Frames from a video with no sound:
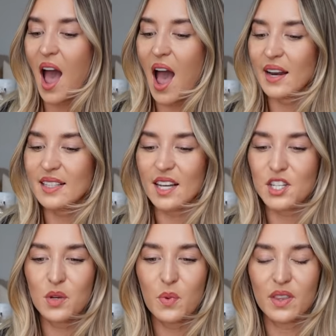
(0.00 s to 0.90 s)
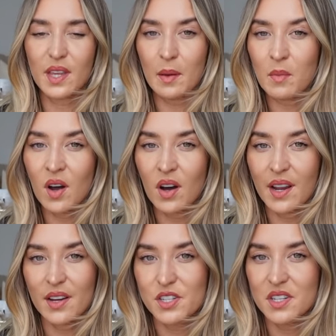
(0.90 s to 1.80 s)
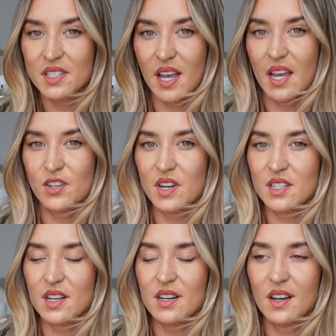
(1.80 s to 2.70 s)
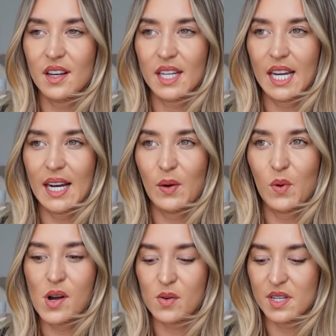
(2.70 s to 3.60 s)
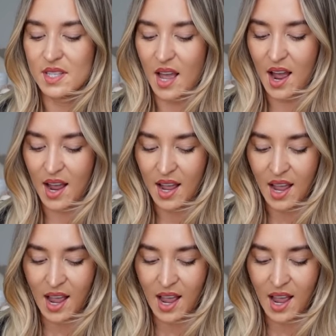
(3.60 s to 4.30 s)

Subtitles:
And it's actually with Kim Kardashian's hairdresser. Like, how wild is that?